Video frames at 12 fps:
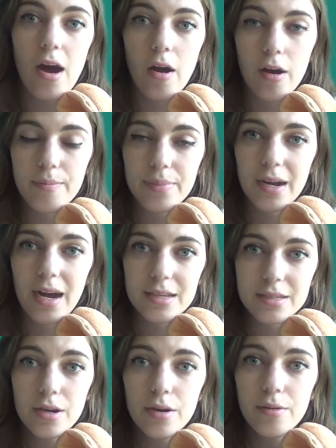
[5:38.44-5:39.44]

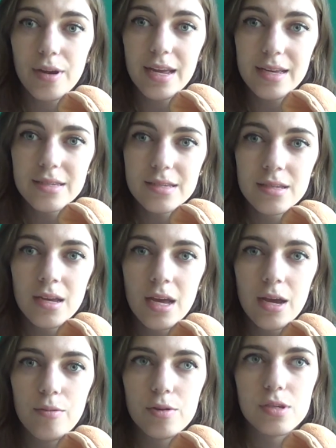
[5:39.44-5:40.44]
alpacasso is,
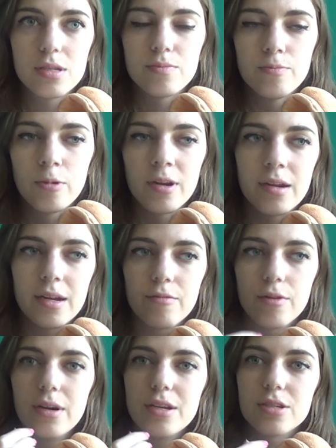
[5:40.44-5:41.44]
which is
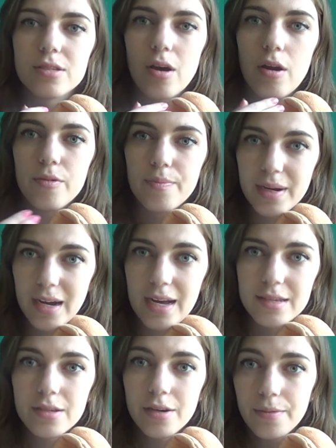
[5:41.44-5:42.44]
really just
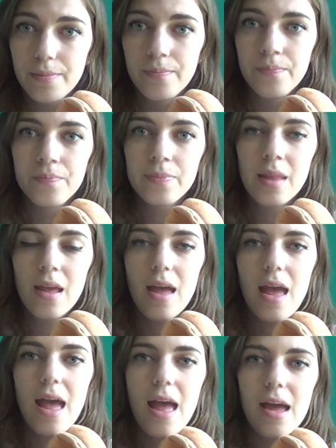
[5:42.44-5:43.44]
alpacasso.
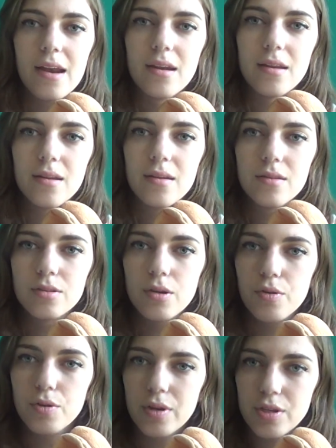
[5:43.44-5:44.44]
And
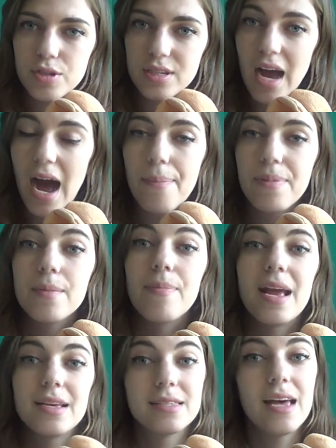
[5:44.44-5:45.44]
so you can just copy and
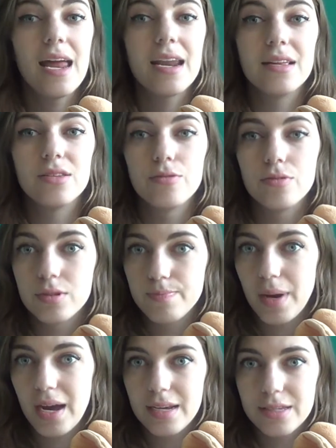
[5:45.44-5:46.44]
paste that into his
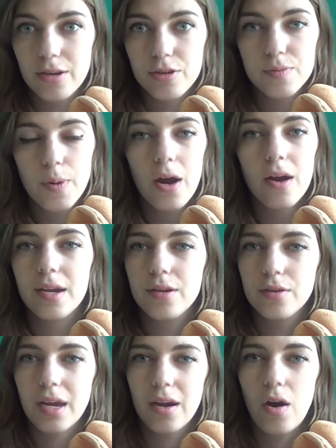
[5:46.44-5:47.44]
Buyee search bar and
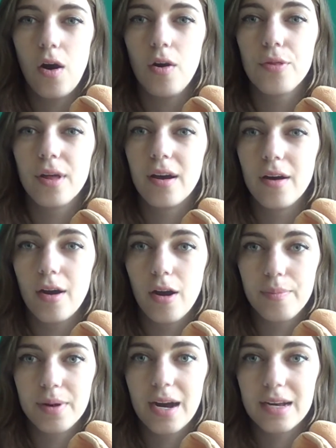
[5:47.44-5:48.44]
you'll get all the
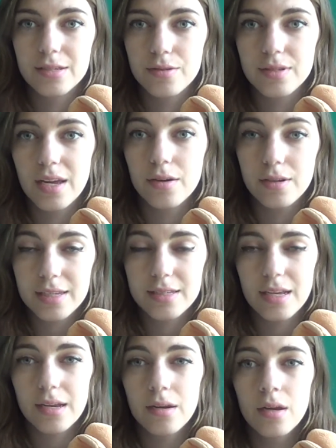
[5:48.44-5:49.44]
alpacassos that are
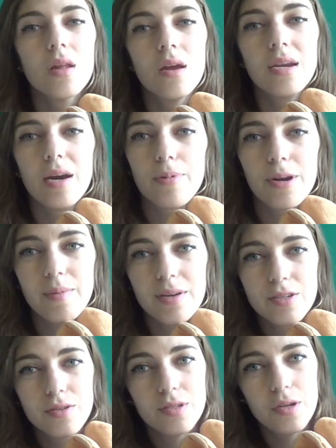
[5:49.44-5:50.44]
listed. Now pretty
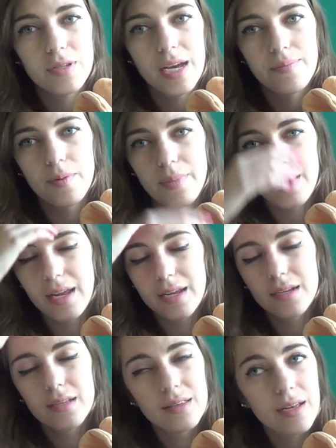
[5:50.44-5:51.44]
much there's two types of
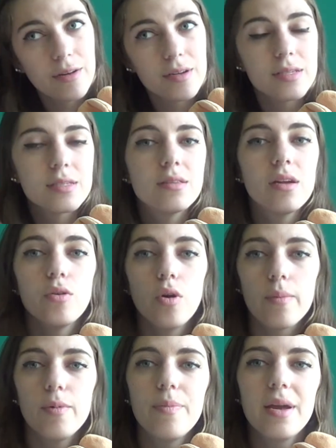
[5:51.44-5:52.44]
bidding. There's the
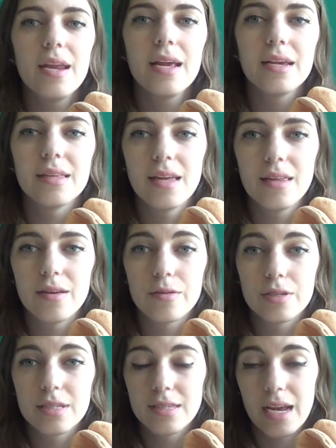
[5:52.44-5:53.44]
normal bidding and then
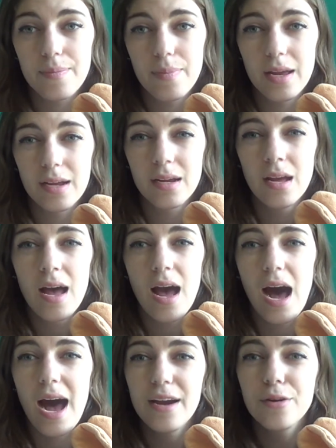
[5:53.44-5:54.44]
there's sniping.
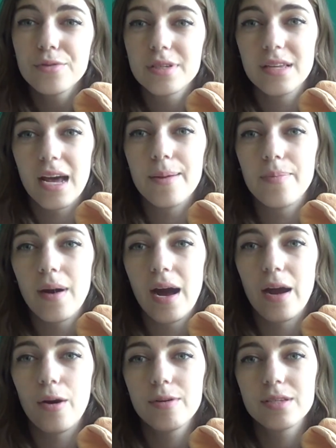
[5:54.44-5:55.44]
I don't snipe,
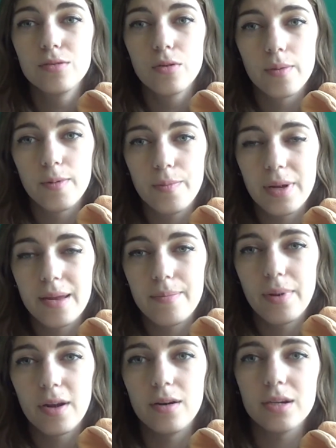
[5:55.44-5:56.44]
I always normal
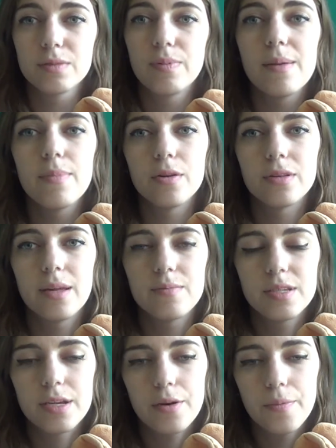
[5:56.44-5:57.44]
bid, but I'll explain both of them
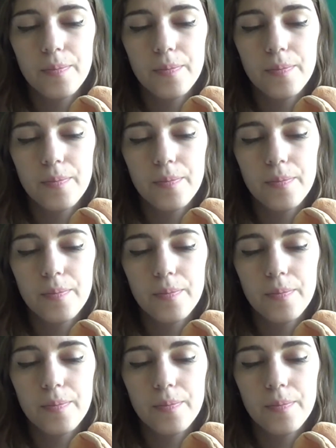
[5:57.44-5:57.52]
to you.